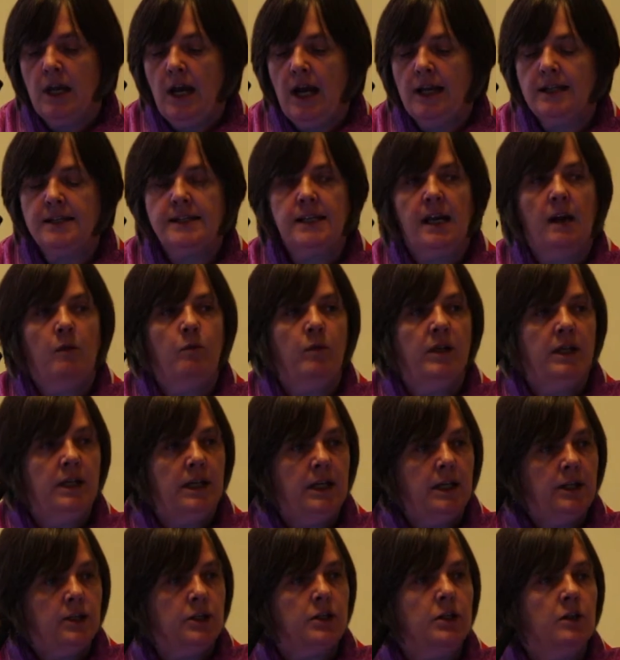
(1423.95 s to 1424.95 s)
and saying we
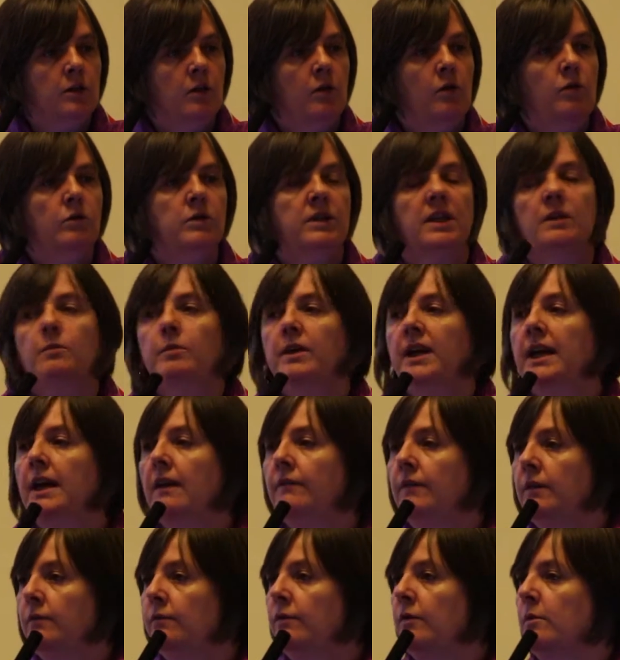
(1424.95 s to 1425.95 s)
need to know that we
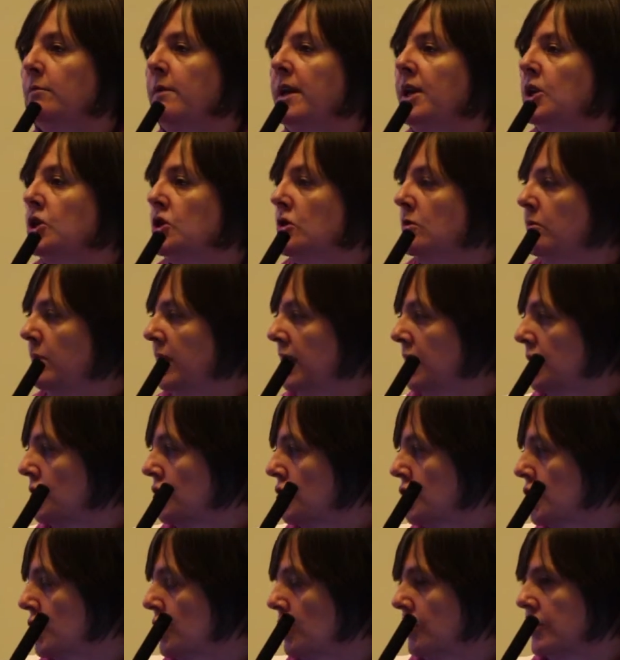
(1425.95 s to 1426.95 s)
have information we can
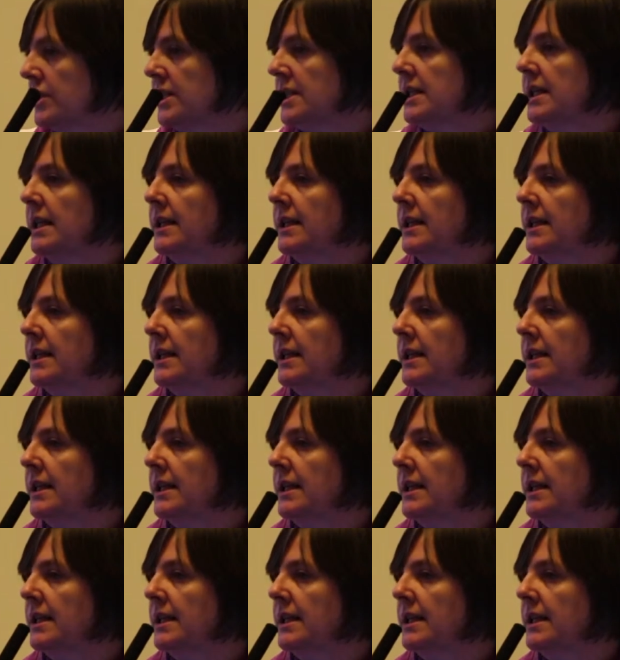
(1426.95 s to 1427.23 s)
trust,